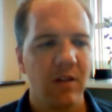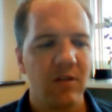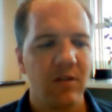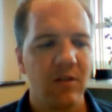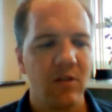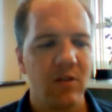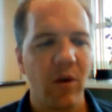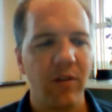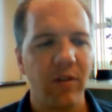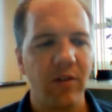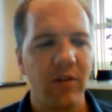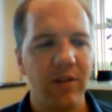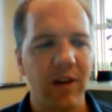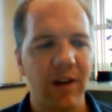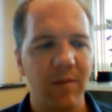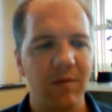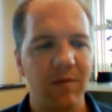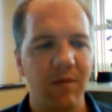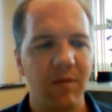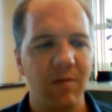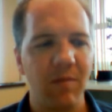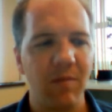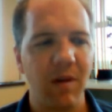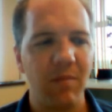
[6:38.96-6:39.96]
Two other
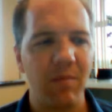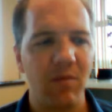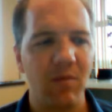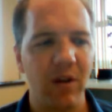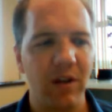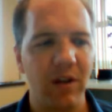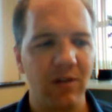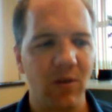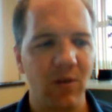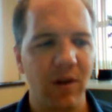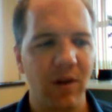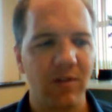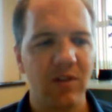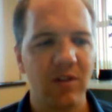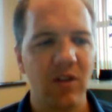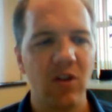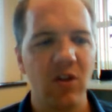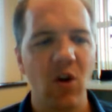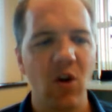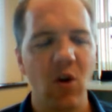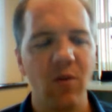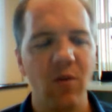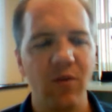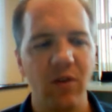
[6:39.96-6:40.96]
types of membranes. We have
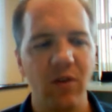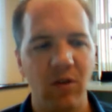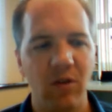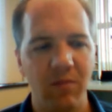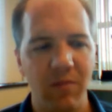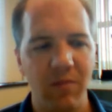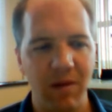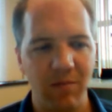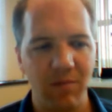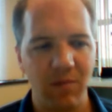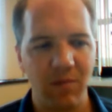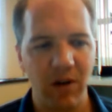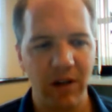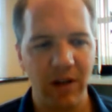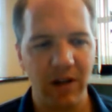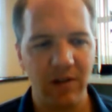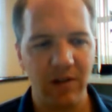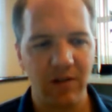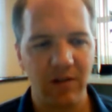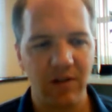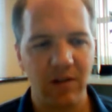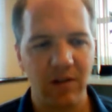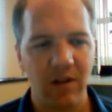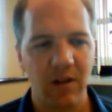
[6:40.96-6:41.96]
synovial
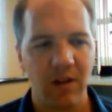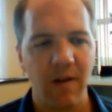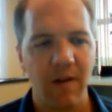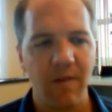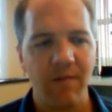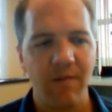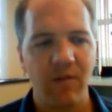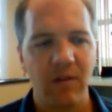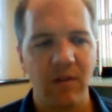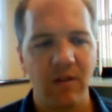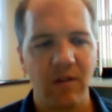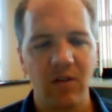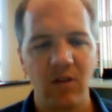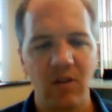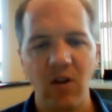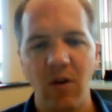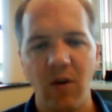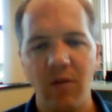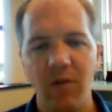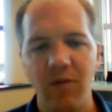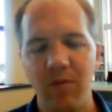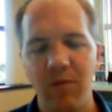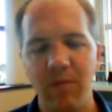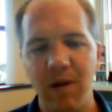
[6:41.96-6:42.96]
membranes.
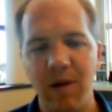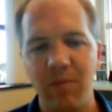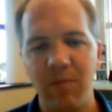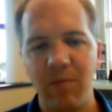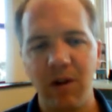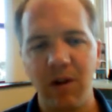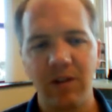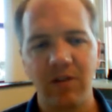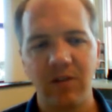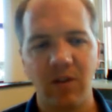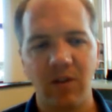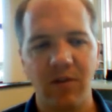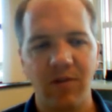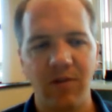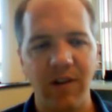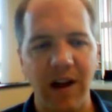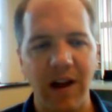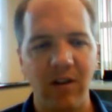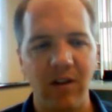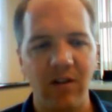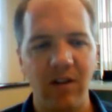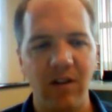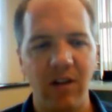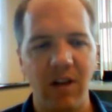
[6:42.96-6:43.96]
Synovial membranes are
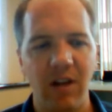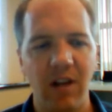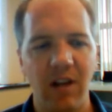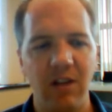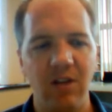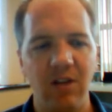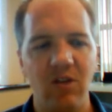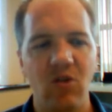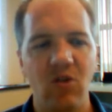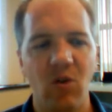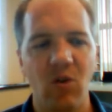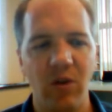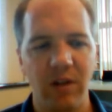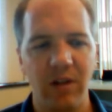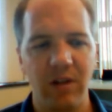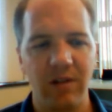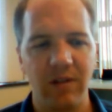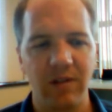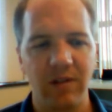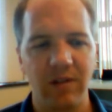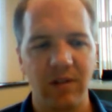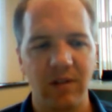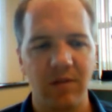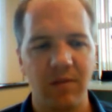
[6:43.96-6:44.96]
found in
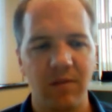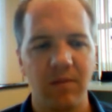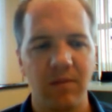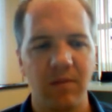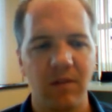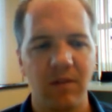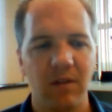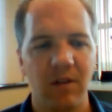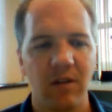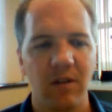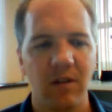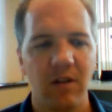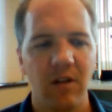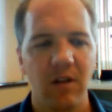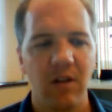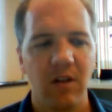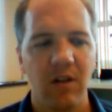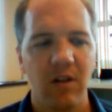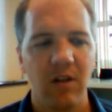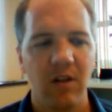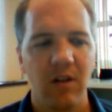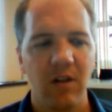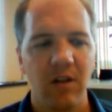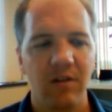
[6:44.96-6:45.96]
joints.
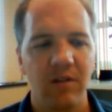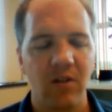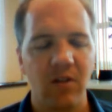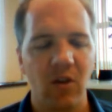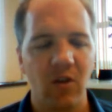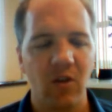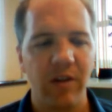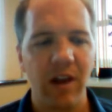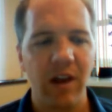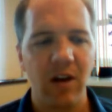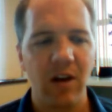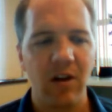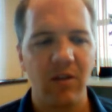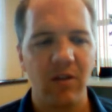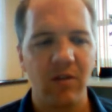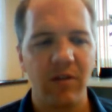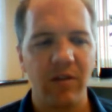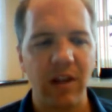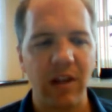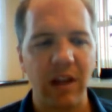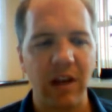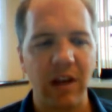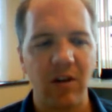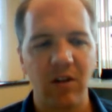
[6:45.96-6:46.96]
So they
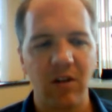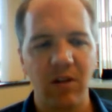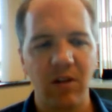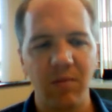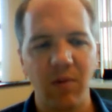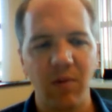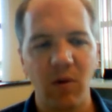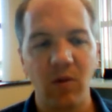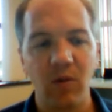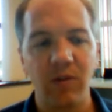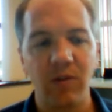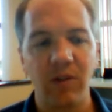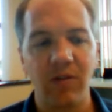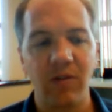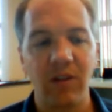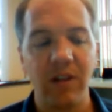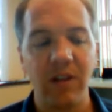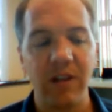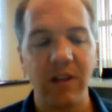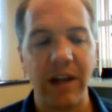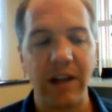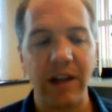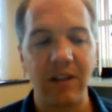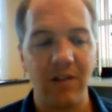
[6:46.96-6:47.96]
are composed of
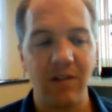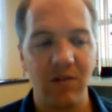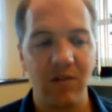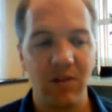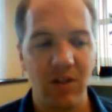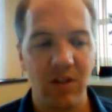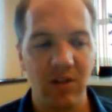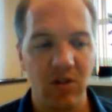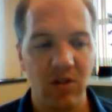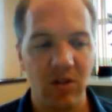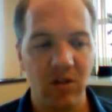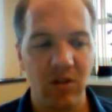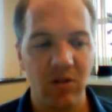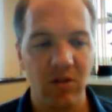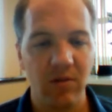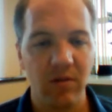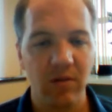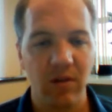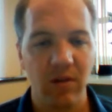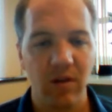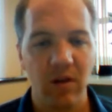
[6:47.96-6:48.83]
connective tissue.